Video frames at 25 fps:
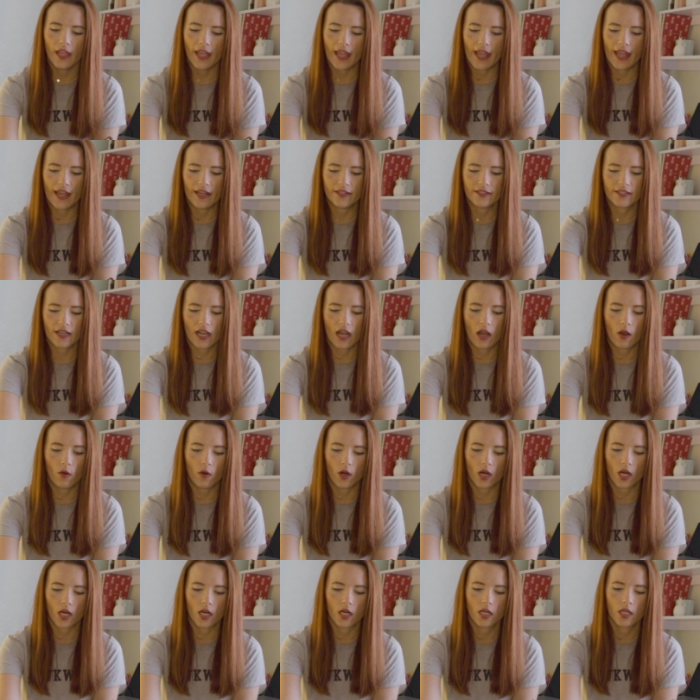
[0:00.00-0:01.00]
and
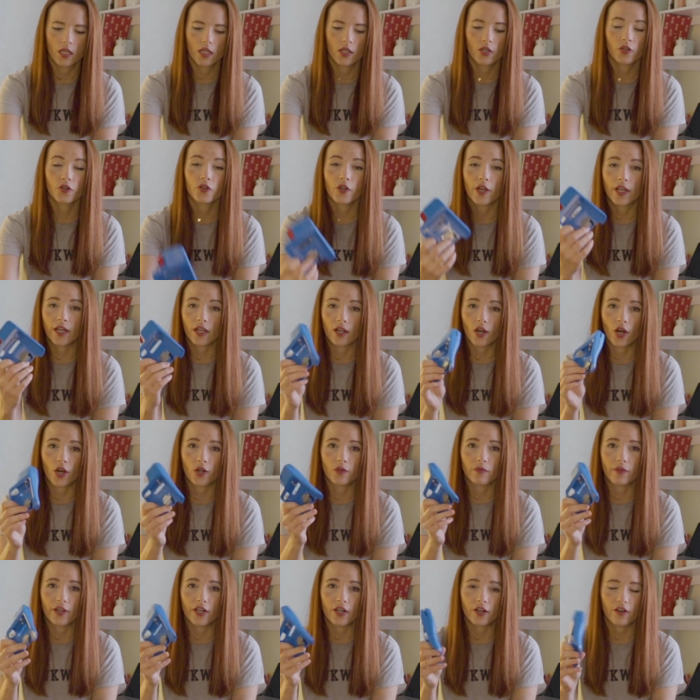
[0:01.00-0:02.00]
our credit
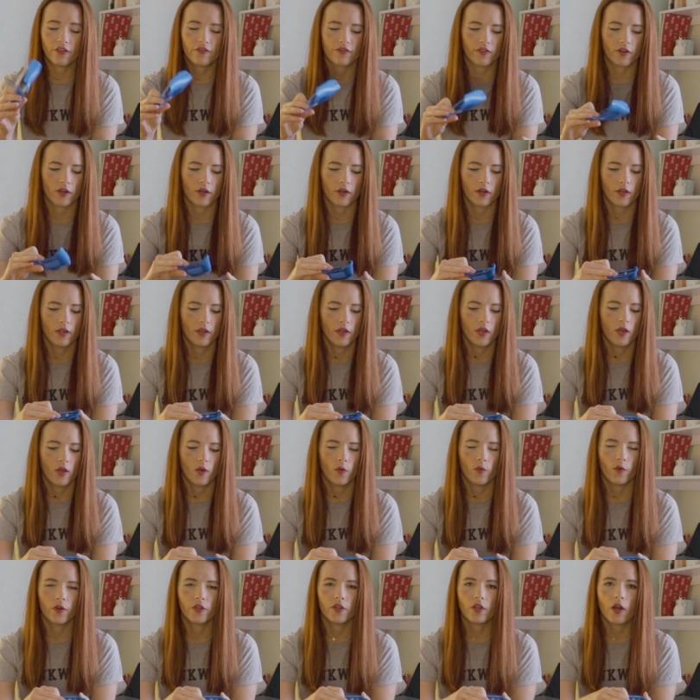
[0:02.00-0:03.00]
card reader for
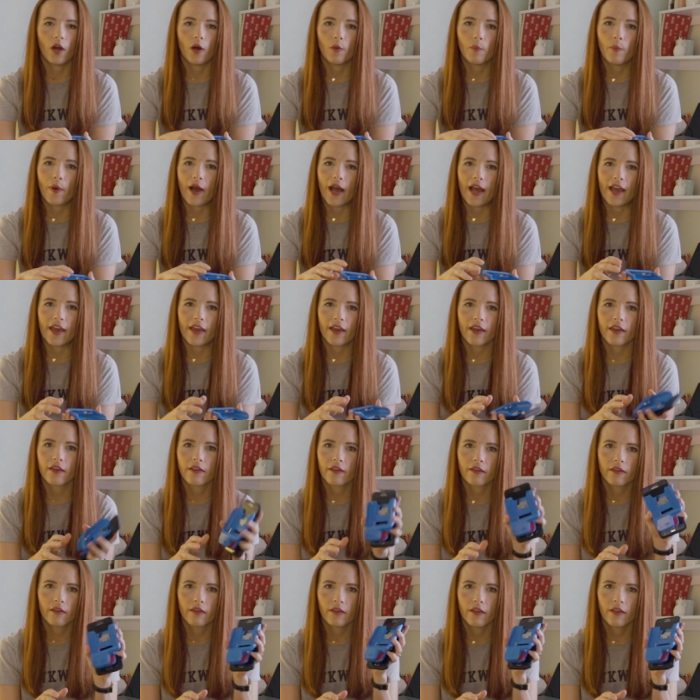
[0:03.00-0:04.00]
when you all buy
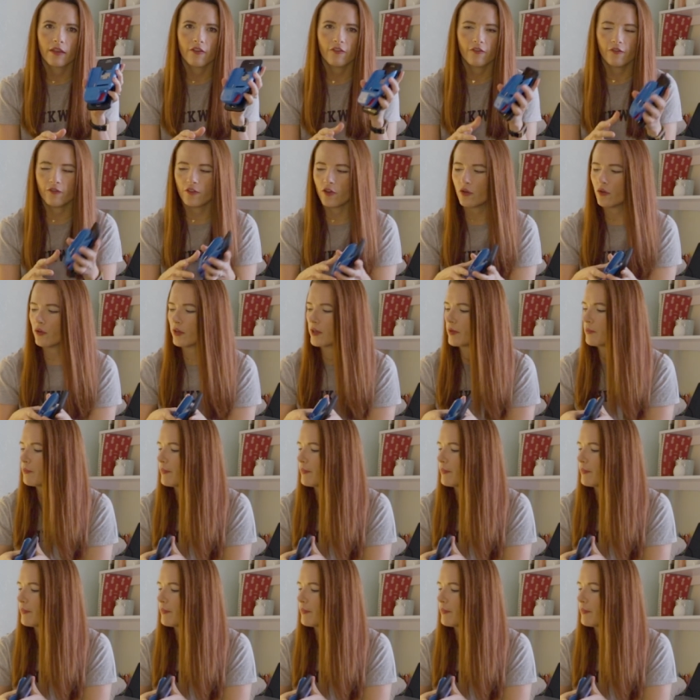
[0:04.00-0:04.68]
food